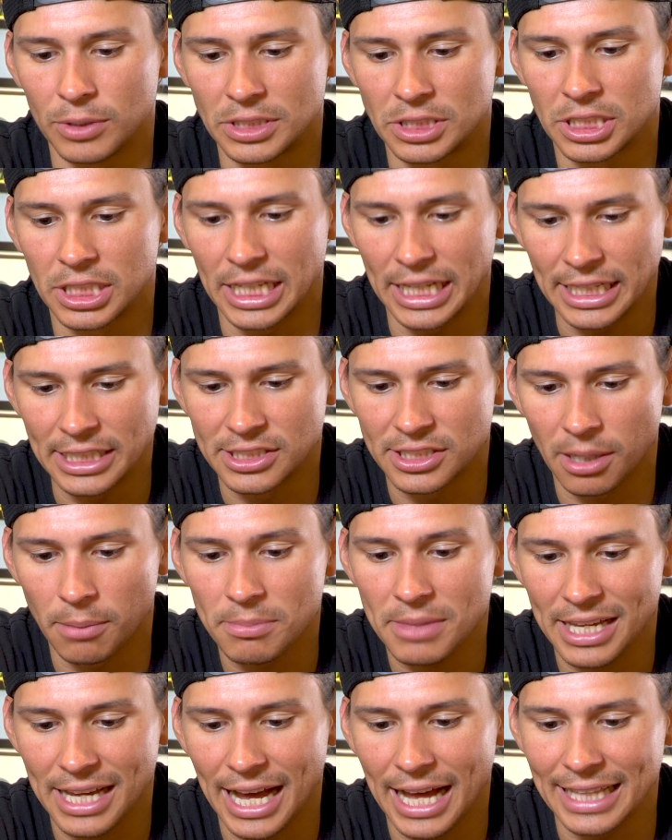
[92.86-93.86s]
which is
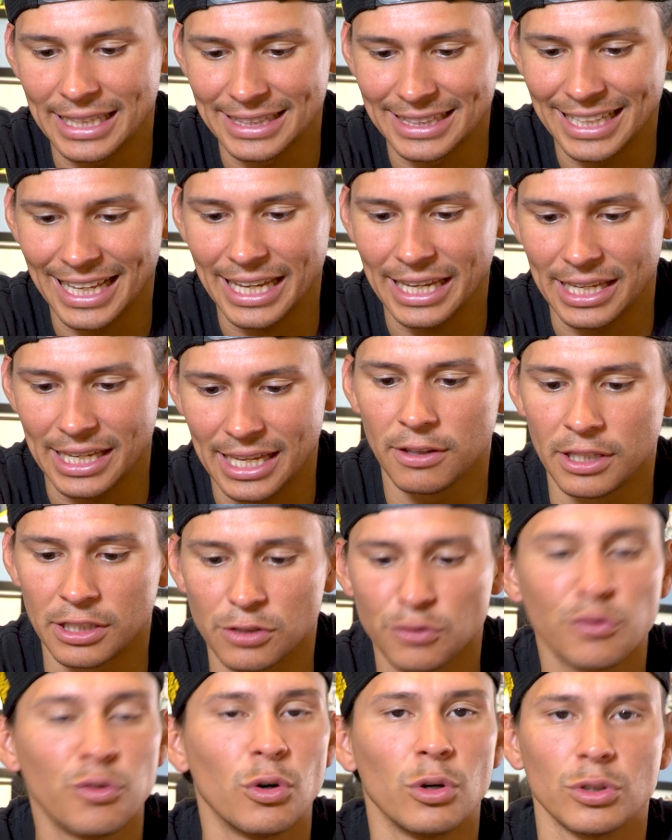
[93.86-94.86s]
something I like
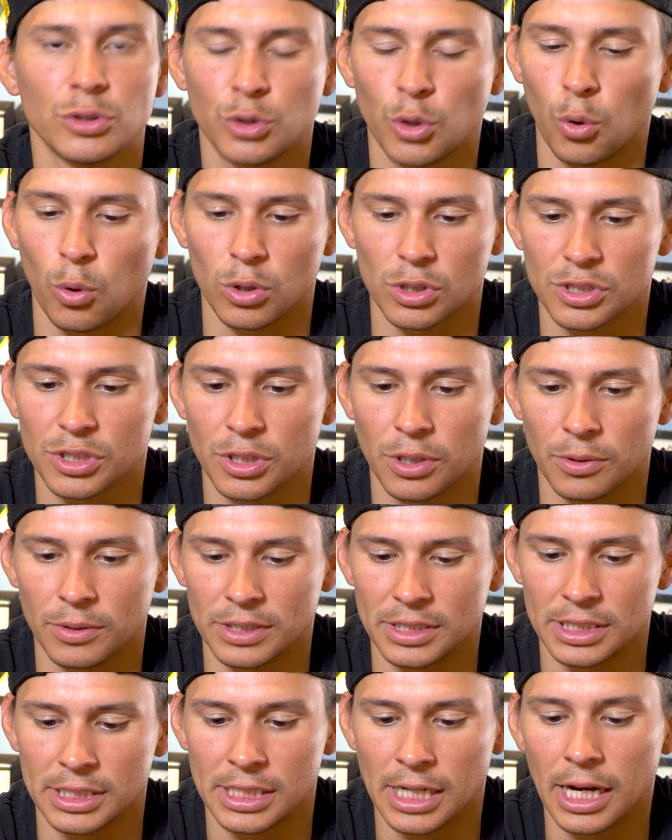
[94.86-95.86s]
this full torso is